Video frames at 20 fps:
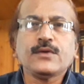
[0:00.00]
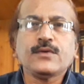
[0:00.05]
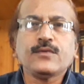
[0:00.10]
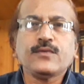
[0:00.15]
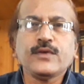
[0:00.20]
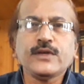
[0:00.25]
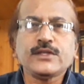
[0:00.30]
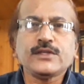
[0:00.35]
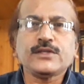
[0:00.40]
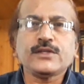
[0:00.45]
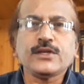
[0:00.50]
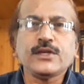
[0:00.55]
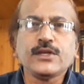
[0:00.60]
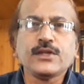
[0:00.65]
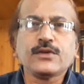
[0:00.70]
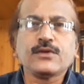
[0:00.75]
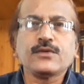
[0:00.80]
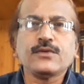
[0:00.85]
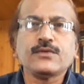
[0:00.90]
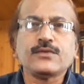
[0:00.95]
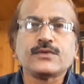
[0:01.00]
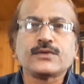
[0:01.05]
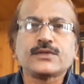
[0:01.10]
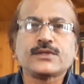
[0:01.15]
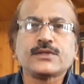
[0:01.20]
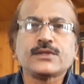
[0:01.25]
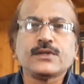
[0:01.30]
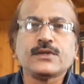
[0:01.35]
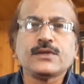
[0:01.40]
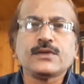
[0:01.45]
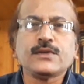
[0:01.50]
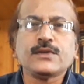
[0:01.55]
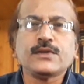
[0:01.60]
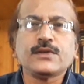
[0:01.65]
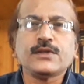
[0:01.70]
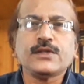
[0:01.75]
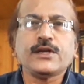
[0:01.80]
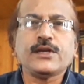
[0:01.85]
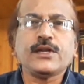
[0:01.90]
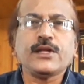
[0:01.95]
which includes
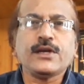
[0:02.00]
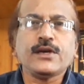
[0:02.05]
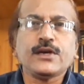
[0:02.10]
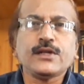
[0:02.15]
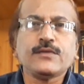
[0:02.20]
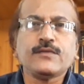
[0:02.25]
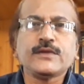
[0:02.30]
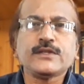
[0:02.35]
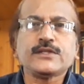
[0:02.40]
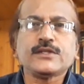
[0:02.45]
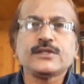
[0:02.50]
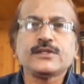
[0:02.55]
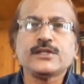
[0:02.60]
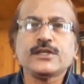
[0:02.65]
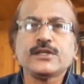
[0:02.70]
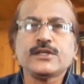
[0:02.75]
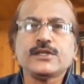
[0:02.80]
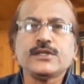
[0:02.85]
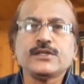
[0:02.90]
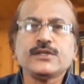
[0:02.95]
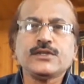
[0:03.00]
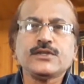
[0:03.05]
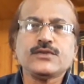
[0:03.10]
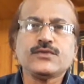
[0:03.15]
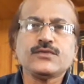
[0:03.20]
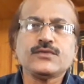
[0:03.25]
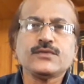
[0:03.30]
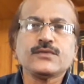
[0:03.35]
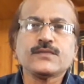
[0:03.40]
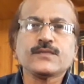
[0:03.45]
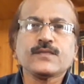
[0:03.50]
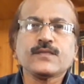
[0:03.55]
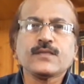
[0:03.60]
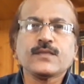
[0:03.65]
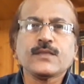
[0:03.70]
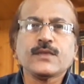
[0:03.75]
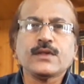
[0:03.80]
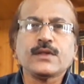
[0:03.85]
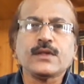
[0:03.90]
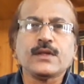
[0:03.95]
the day on which the check is issued,
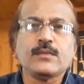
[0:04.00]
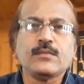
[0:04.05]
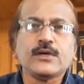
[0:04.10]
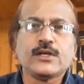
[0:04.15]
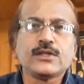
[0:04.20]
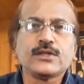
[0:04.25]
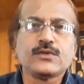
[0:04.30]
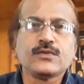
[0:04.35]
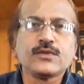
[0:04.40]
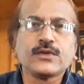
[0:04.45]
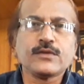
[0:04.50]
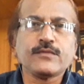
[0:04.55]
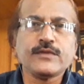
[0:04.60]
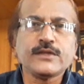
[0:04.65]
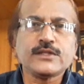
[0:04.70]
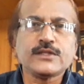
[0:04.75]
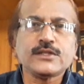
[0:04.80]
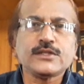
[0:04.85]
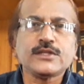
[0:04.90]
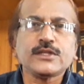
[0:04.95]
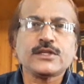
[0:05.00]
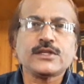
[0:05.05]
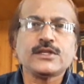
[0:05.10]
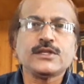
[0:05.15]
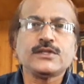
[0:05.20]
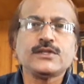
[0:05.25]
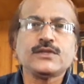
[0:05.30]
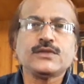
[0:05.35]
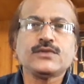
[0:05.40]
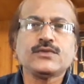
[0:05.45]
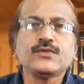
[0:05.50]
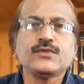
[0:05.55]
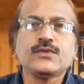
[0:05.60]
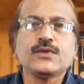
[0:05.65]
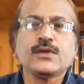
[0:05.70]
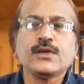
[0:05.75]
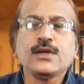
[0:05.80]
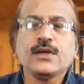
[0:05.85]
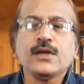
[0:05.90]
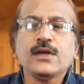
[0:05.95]
the month during which the check is issued,
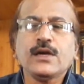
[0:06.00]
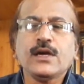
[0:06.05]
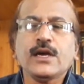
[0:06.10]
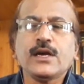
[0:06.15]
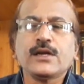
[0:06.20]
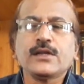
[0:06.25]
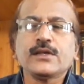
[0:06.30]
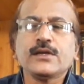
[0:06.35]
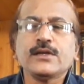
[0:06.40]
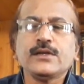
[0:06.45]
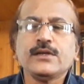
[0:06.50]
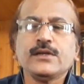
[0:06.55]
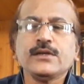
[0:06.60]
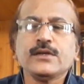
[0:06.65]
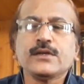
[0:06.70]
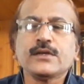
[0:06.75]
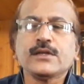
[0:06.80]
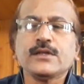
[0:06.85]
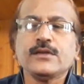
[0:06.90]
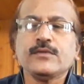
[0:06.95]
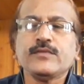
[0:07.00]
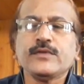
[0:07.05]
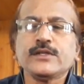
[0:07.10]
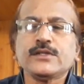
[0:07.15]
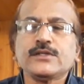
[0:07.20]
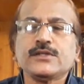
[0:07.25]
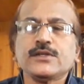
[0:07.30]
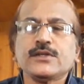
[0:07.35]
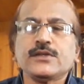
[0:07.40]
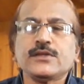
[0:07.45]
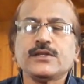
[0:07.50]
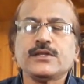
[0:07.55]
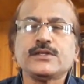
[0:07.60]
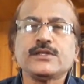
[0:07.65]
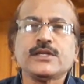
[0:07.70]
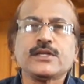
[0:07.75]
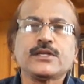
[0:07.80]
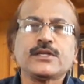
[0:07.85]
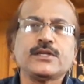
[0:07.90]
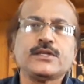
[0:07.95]
and the year in which the
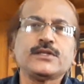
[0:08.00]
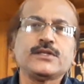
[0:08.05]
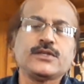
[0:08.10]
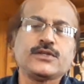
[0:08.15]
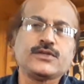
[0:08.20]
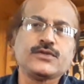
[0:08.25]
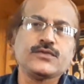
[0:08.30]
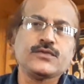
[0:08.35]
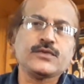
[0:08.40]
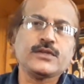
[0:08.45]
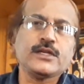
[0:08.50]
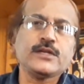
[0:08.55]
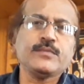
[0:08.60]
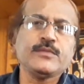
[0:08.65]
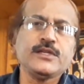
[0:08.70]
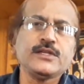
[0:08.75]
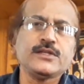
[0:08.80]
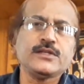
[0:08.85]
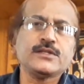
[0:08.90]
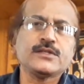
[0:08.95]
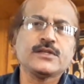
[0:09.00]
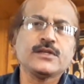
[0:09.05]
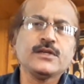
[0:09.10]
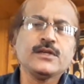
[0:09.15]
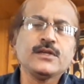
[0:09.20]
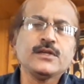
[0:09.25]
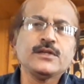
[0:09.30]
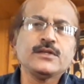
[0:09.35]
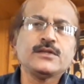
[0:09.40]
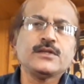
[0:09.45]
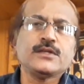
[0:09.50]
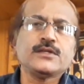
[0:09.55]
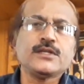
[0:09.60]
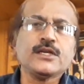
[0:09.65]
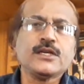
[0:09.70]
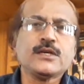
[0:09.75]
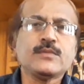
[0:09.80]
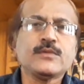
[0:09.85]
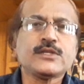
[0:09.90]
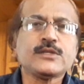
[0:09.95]
check is issued. That means the
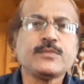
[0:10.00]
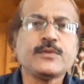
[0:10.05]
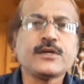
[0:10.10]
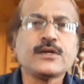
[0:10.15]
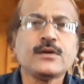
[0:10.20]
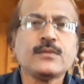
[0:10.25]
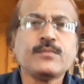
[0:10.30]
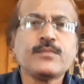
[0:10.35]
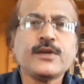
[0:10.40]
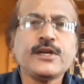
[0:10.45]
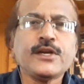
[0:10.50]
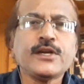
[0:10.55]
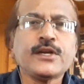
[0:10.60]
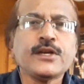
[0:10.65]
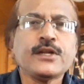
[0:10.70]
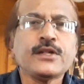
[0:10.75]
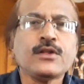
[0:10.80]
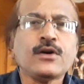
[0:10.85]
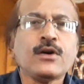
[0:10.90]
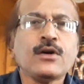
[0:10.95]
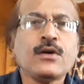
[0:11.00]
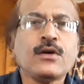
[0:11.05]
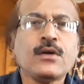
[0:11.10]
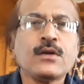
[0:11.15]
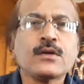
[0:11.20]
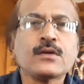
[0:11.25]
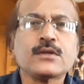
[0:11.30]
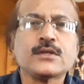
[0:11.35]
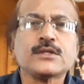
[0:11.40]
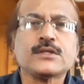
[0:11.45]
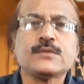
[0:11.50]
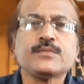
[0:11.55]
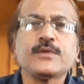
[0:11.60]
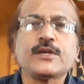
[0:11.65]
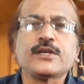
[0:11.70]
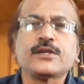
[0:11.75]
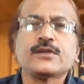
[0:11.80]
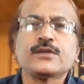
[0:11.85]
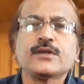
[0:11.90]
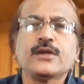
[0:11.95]
check must be completed in all
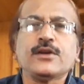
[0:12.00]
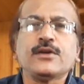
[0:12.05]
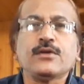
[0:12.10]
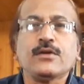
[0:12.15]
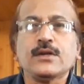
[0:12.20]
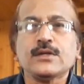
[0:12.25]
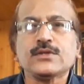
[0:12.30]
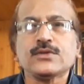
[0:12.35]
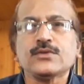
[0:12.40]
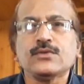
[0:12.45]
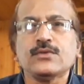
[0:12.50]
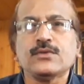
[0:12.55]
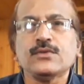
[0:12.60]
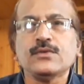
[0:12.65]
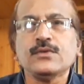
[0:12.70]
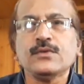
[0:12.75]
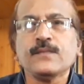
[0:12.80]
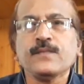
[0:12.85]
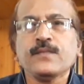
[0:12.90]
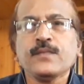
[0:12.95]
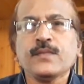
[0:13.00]
respect, and also